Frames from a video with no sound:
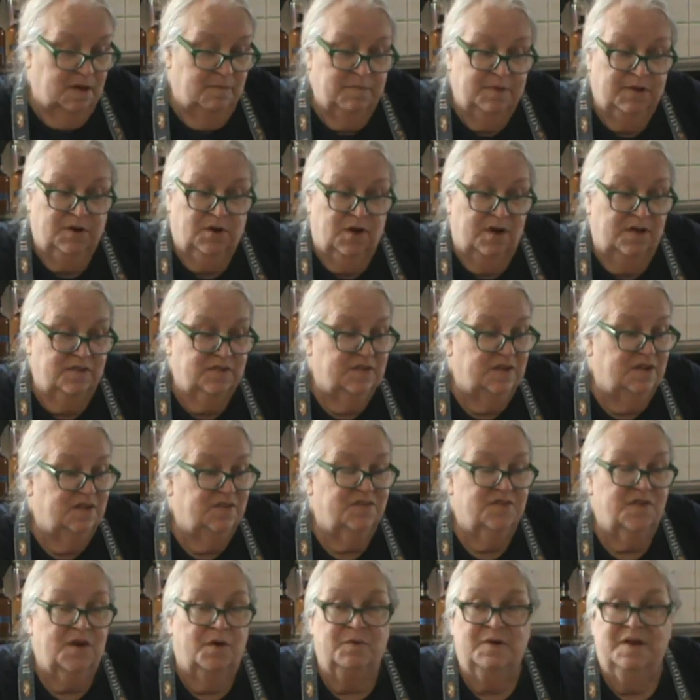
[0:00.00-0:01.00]
because it
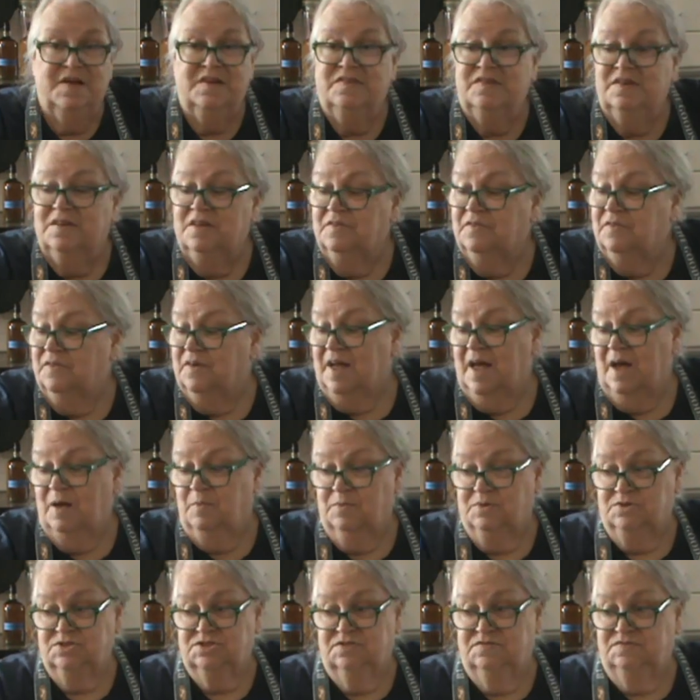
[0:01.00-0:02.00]
is so easy to
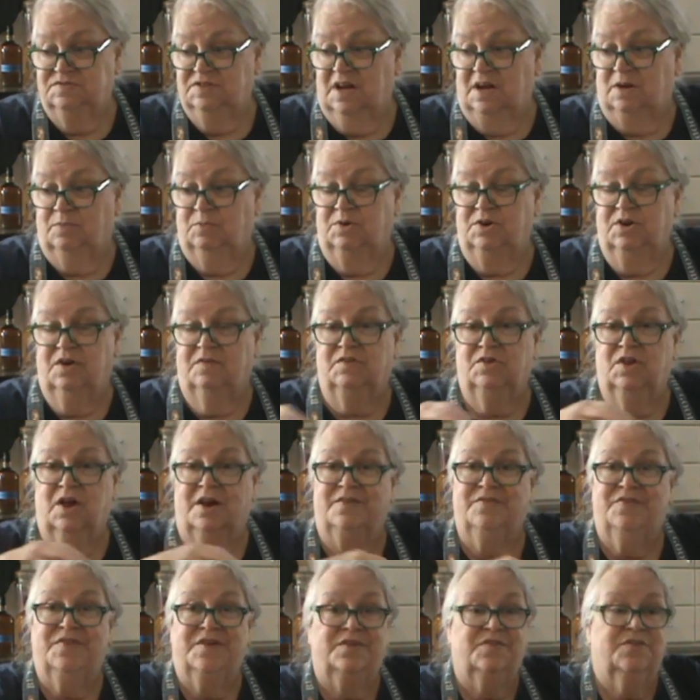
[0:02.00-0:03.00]
forget what you've done when you have a
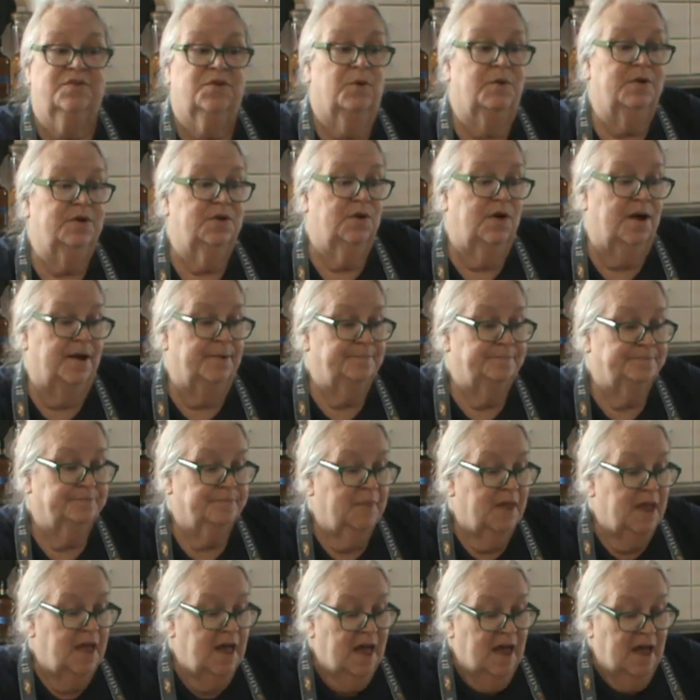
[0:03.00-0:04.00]
lot of things going on.
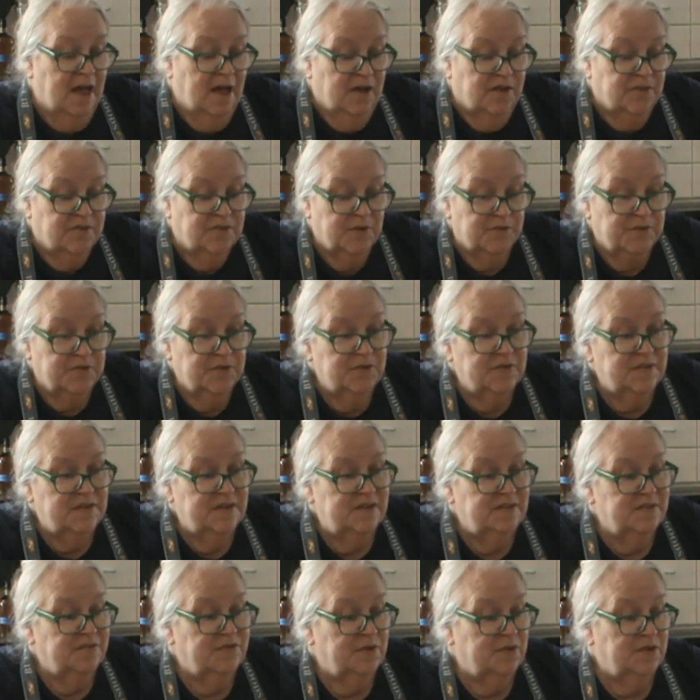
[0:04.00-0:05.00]
So first
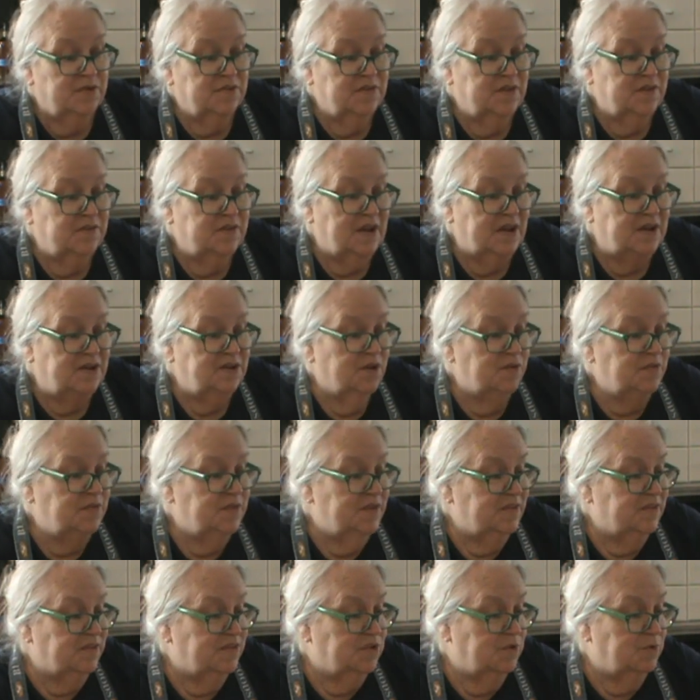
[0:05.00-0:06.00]
things first is, I know
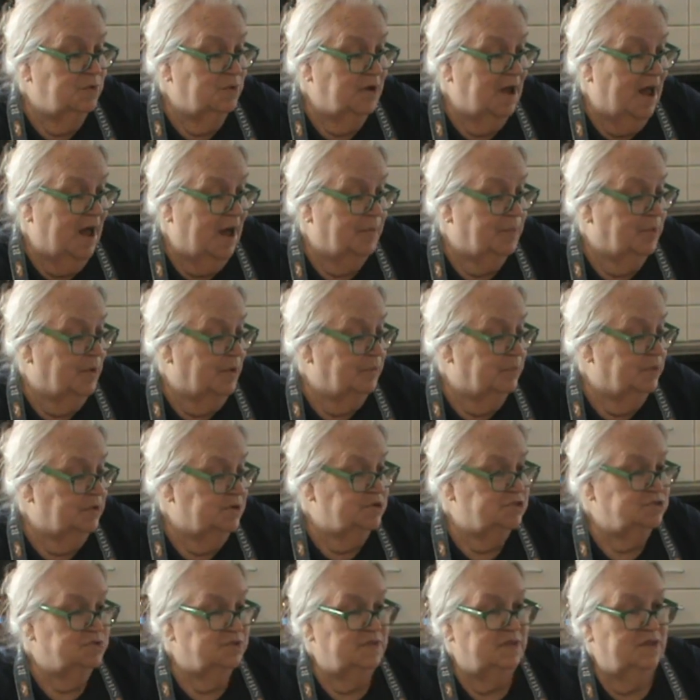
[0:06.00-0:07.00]
these two are apple. I'm
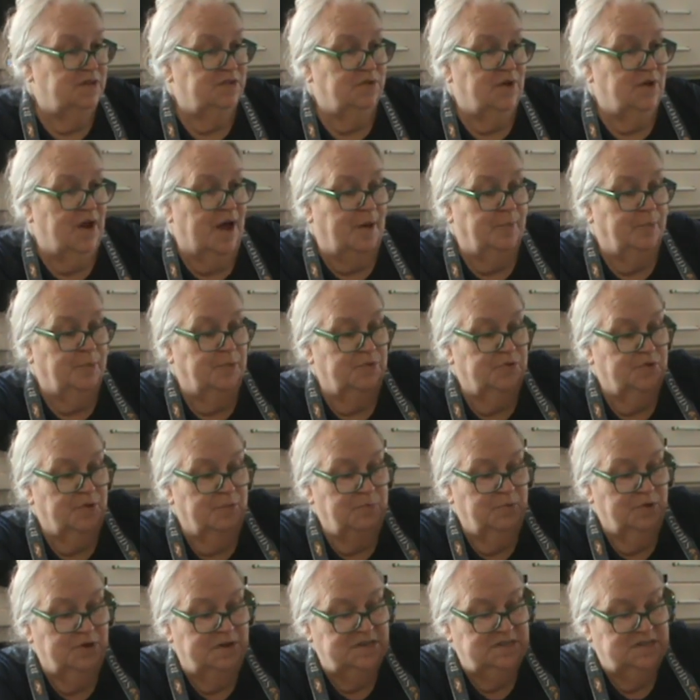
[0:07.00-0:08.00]
pretty sure these are apples. So
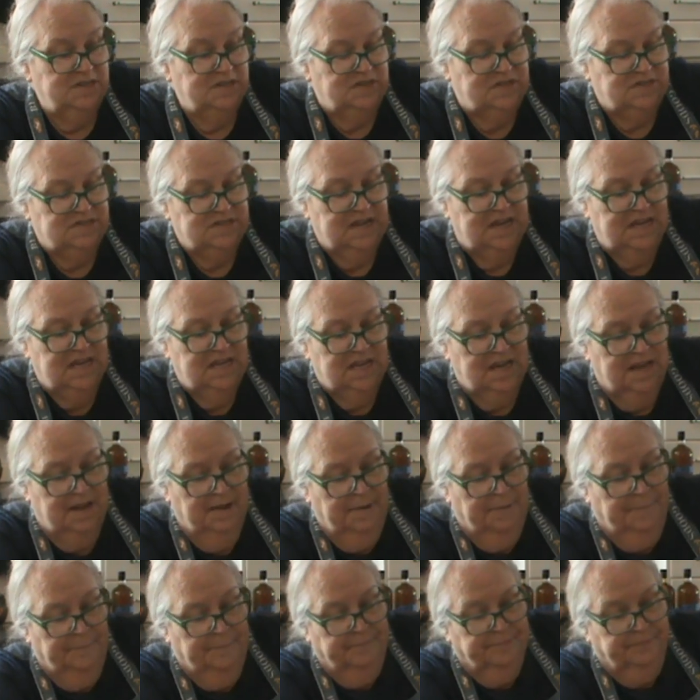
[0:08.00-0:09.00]
I'm going to just take
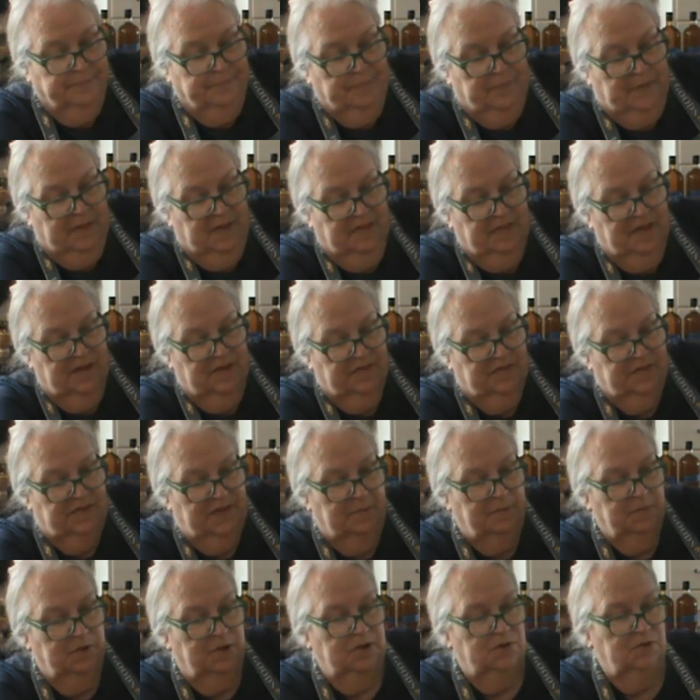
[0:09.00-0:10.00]
this and
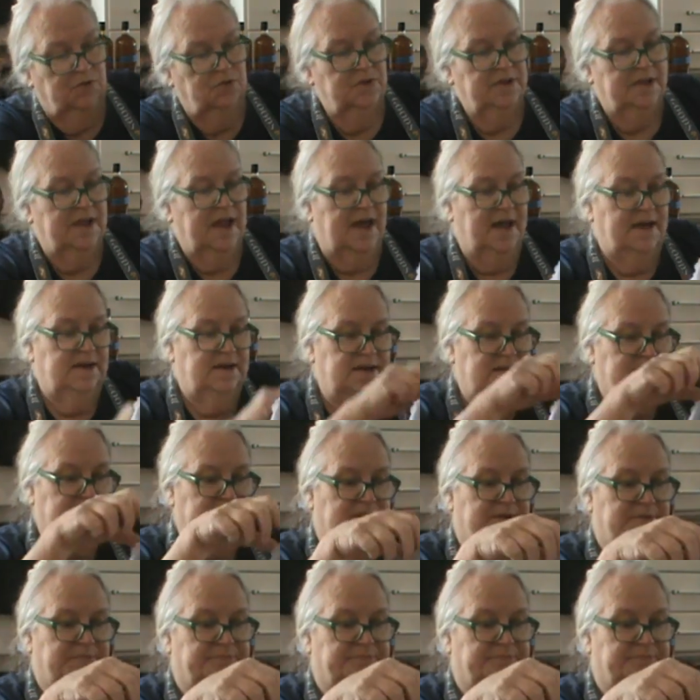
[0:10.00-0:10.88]
I'm going to look at it.